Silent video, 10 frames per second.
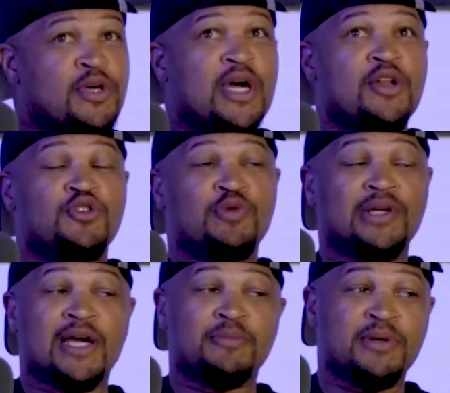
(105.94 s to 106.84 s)
why you really
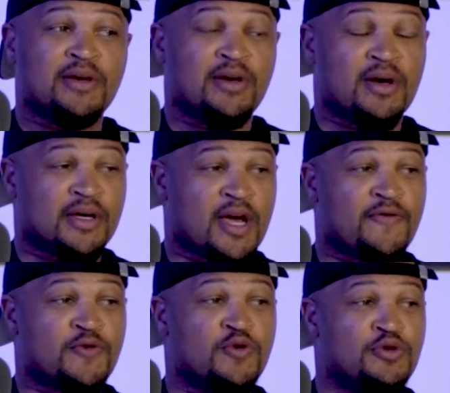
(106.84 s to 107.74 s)
got to be
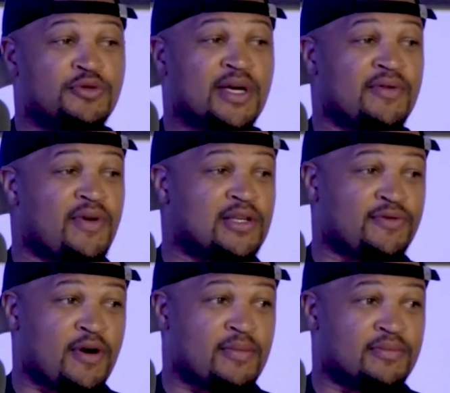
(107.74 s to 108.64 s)
careful who you take advice
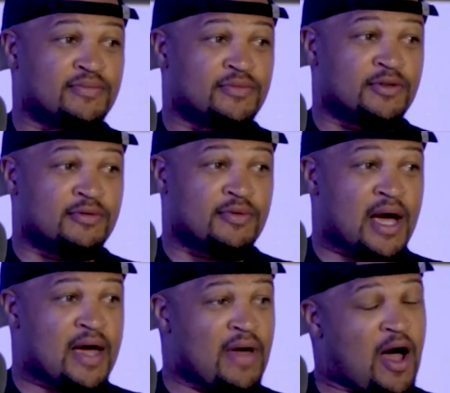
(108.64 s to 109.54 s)
from.
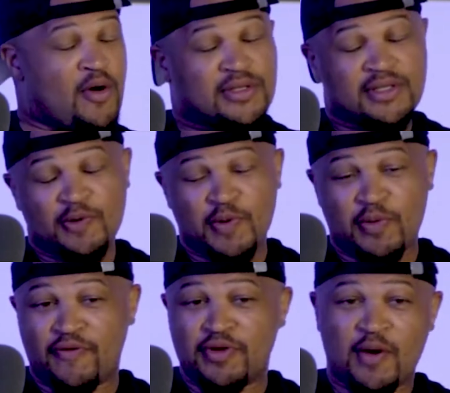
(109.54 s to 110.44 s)
Right? I always tell people,
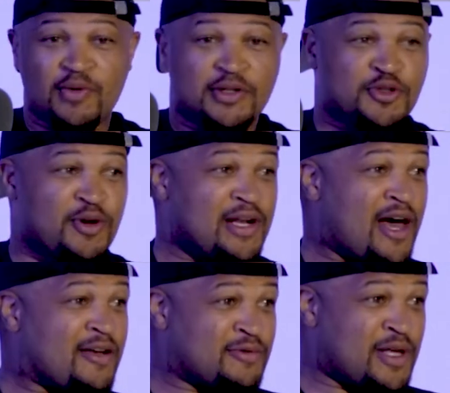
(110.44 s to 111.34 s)
if you're not willing to trade
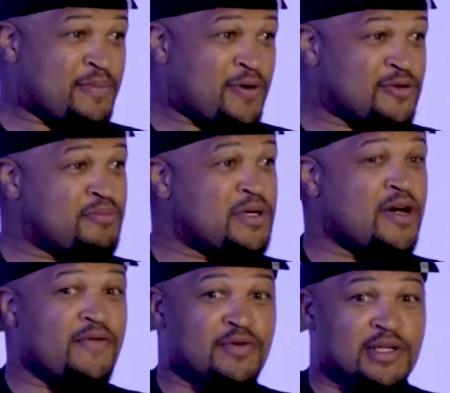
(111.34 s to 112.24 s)
lives with that person, be
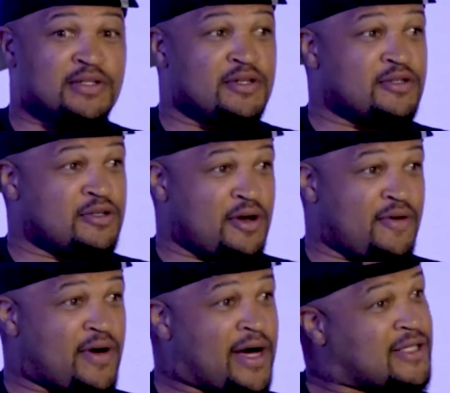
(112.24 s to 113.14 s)
careful listening to their
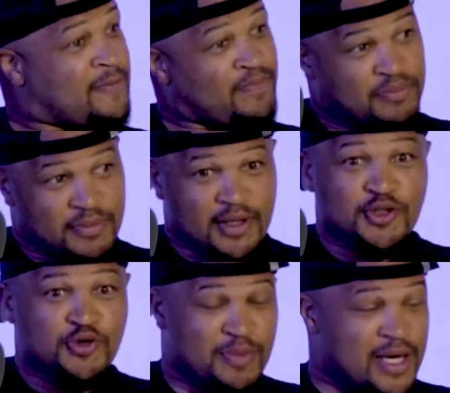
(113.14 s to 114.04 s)
advice
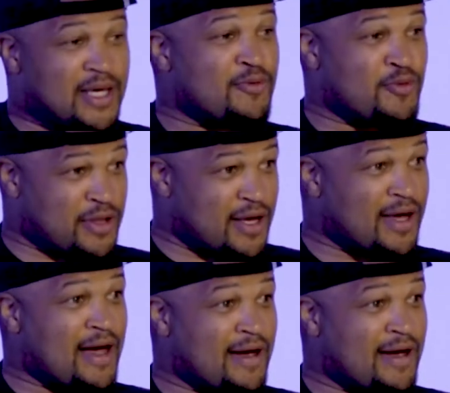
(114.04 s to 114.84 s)
because you may get what they got.